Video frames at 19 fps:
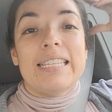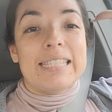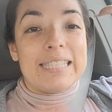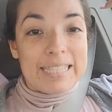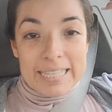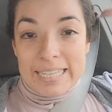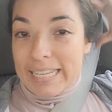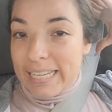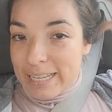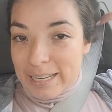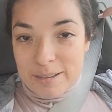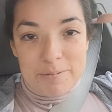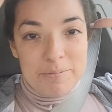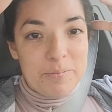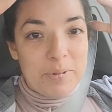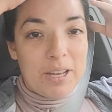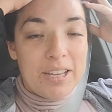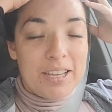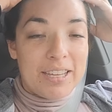I see
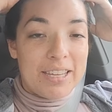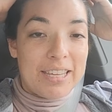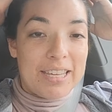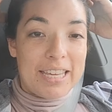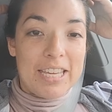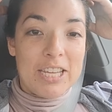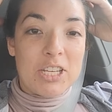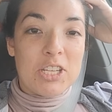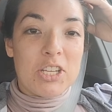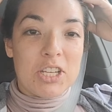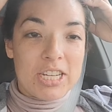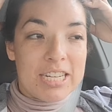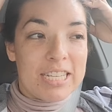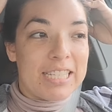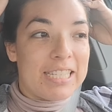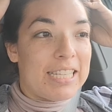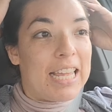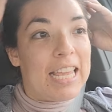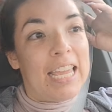him itching
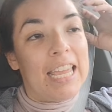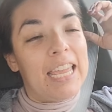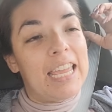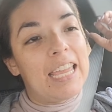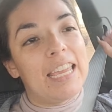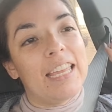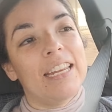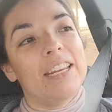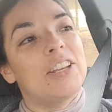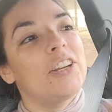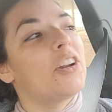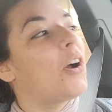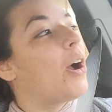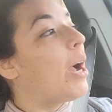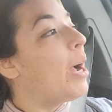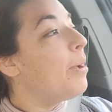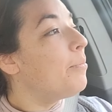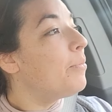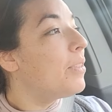his head, you
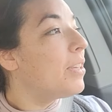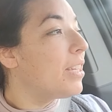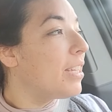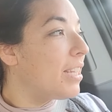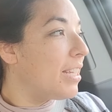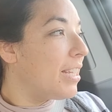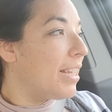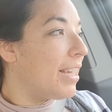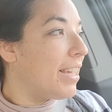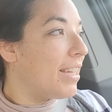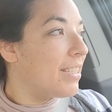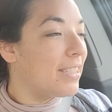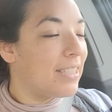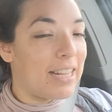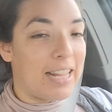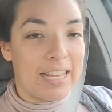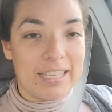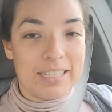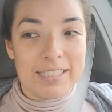know, I'm thinking he
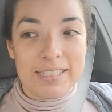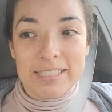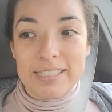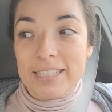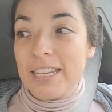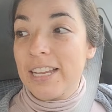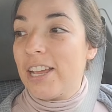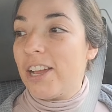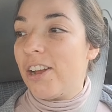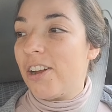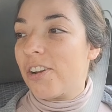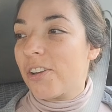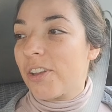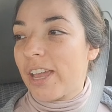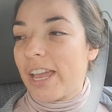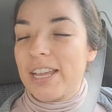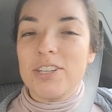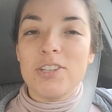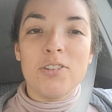has lice.
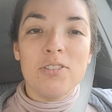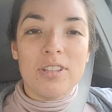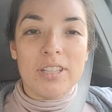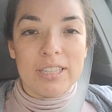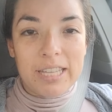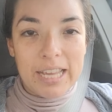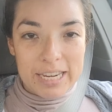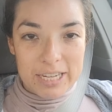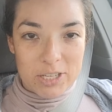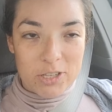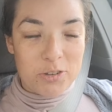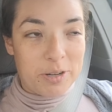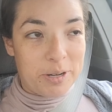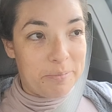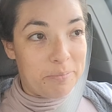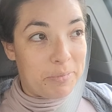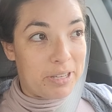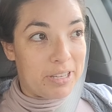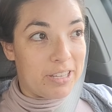Okay, do the lice
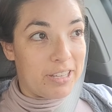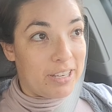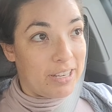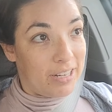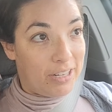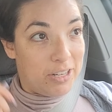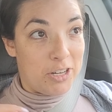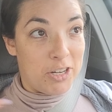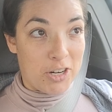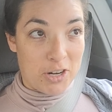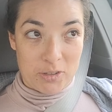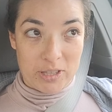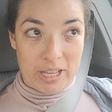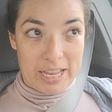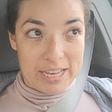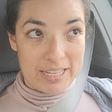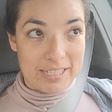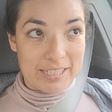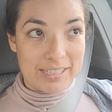treatment. No
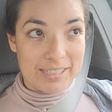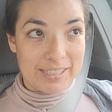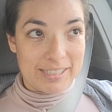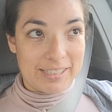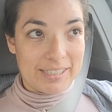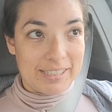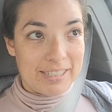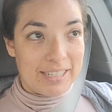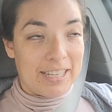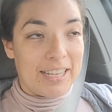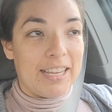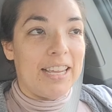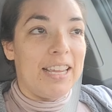lice.